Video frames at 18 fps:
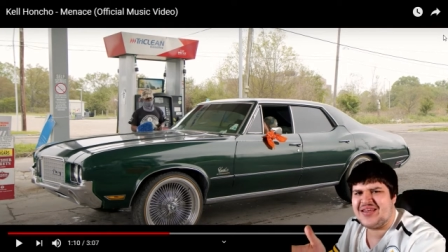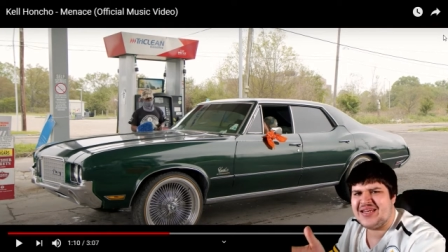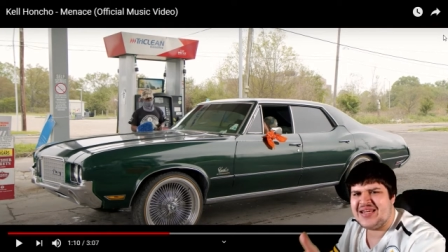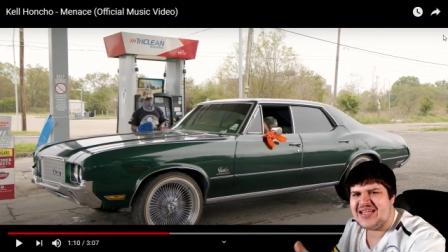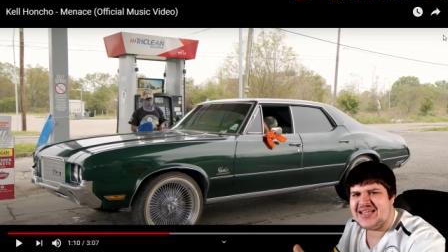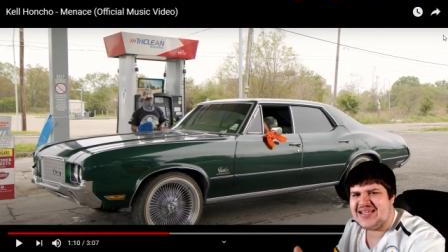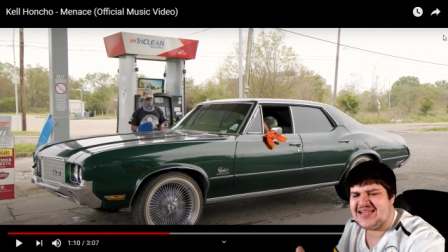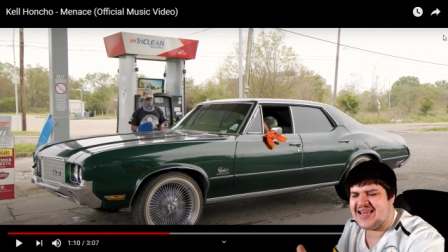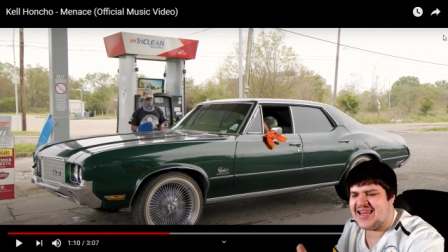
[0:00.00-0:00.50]

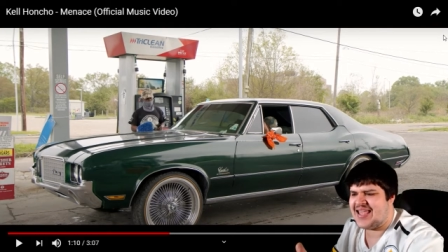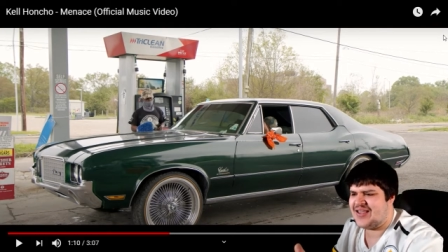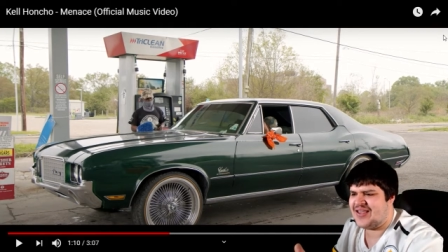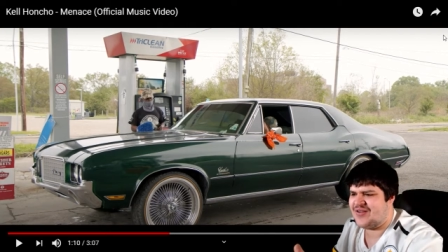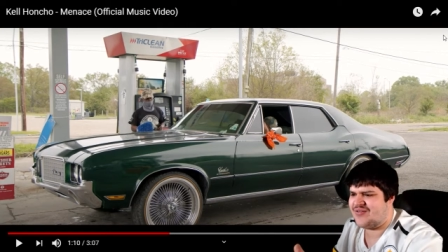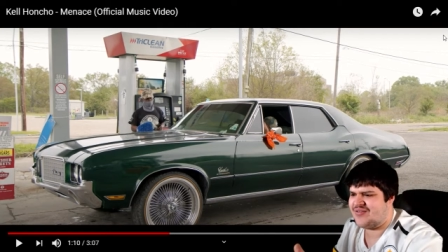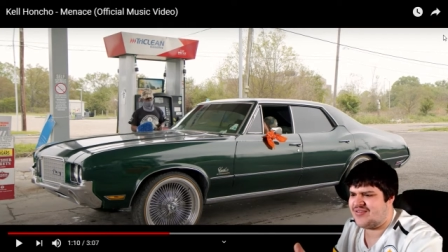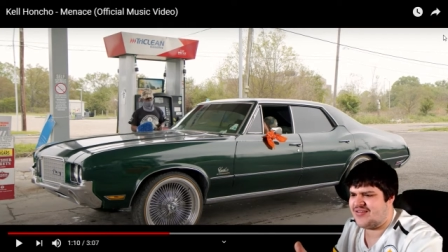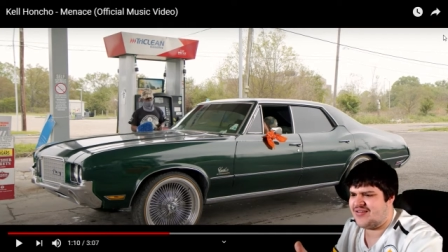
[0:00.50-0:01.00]

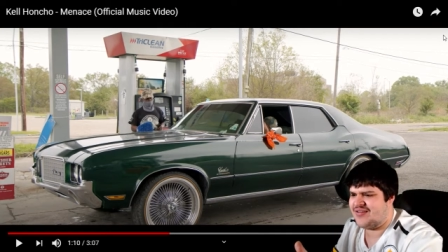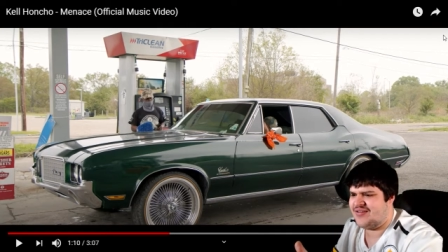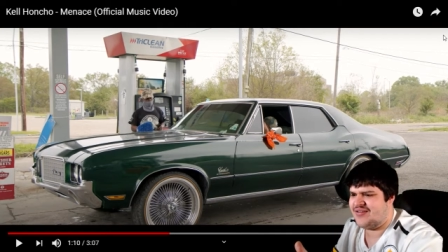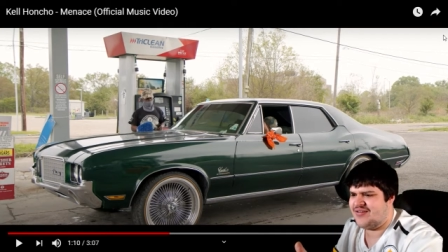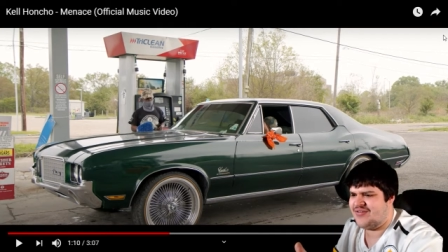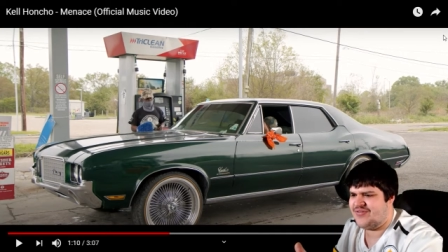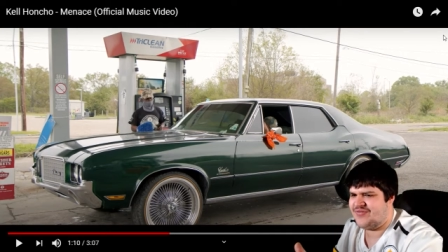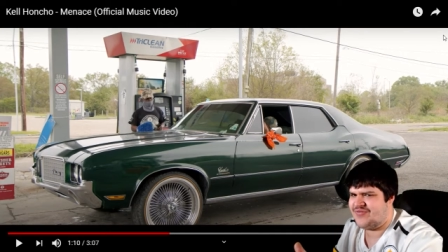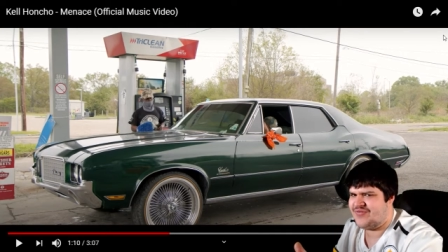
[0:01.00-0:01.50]
details
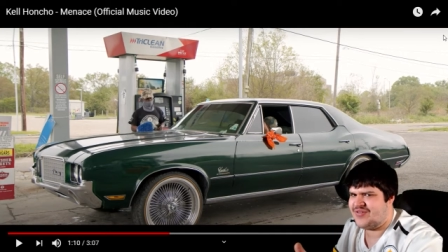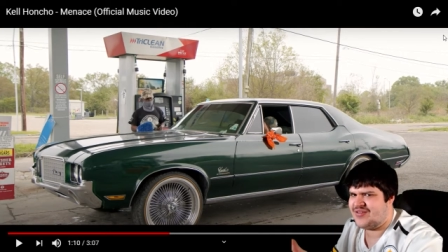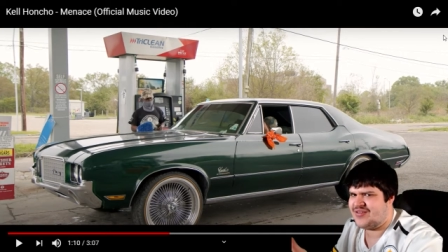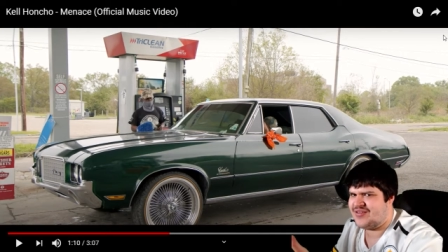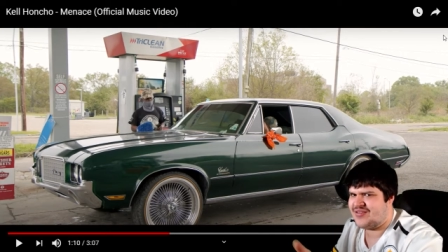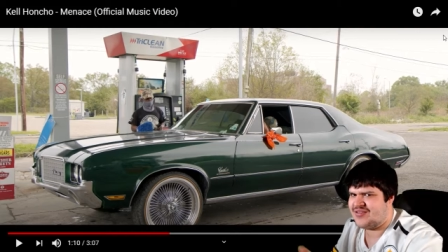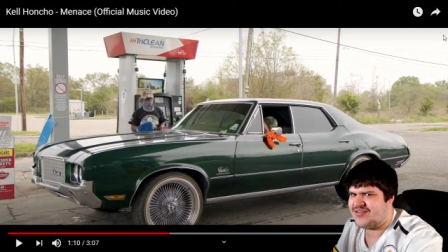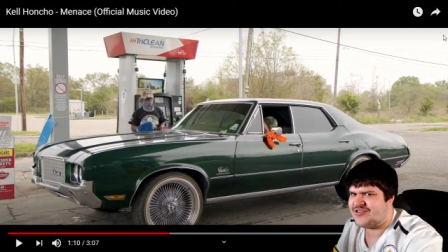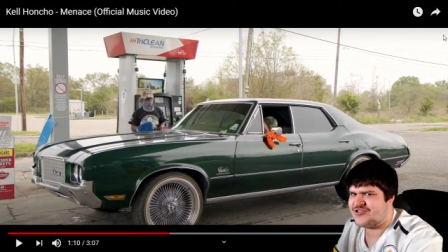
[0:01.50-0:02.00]
of
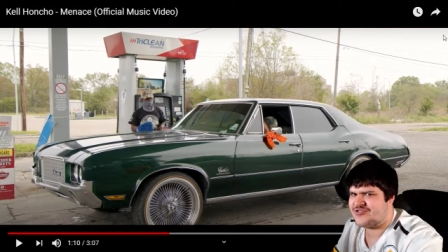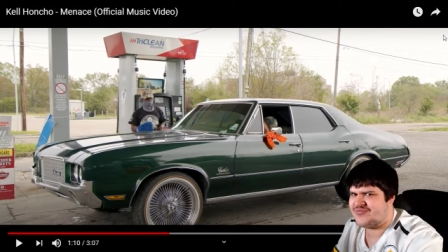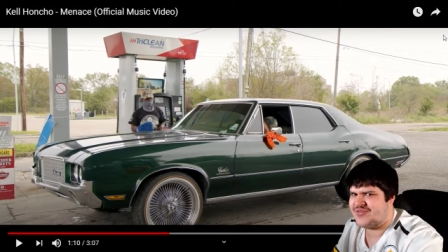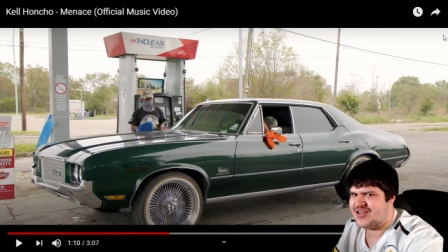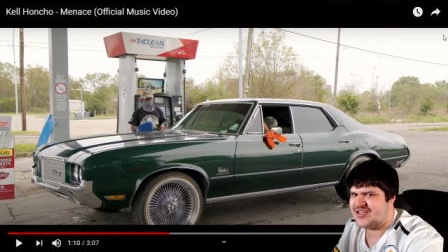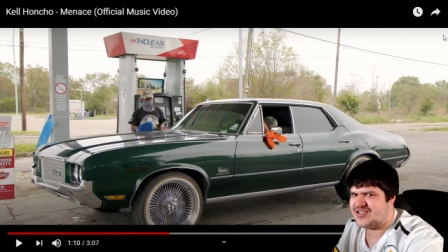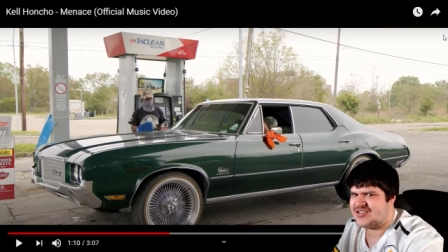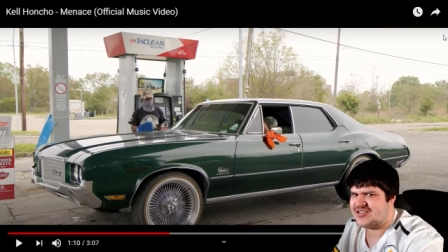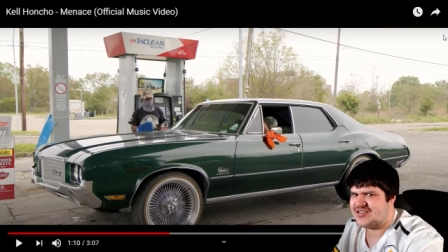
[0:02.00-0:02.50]

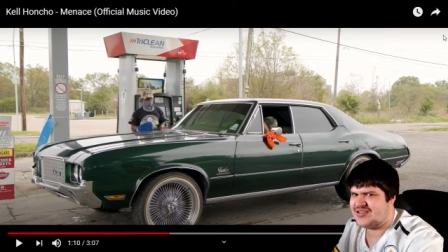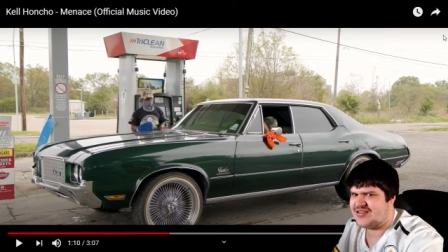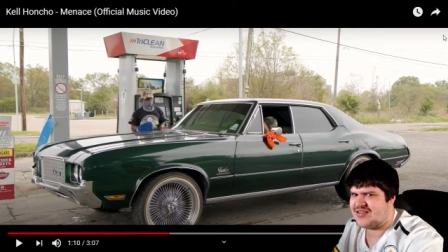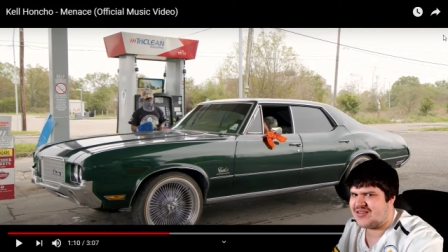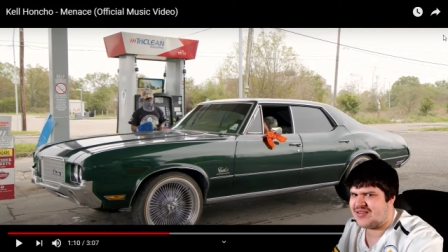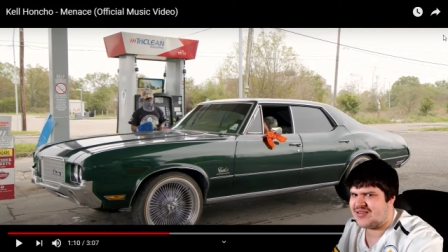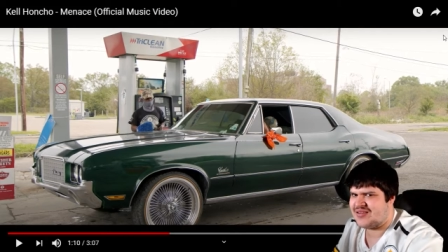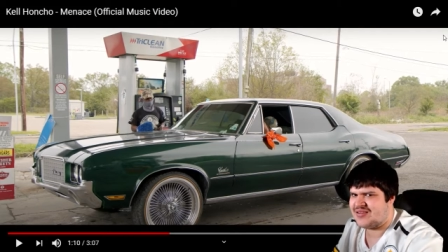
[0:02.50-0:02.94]
situations.